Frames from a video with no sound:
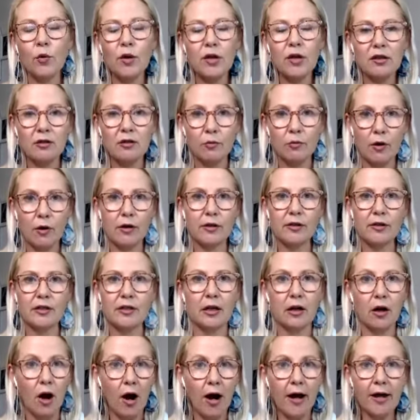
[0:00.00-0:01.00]
with the words
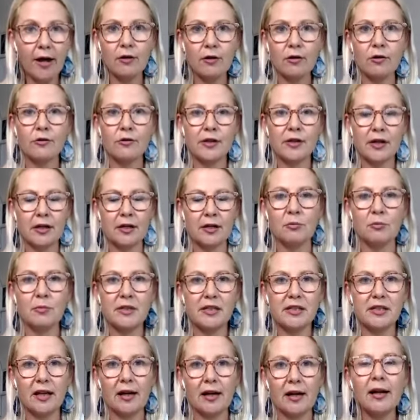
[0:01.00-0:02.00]
that I use
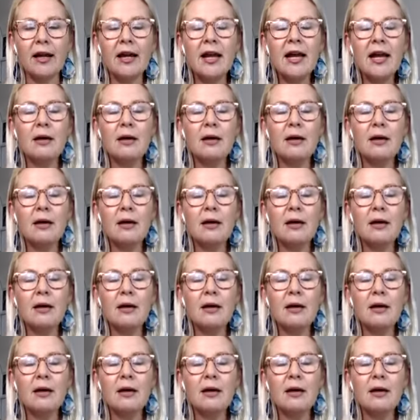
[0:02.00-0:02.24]
100%,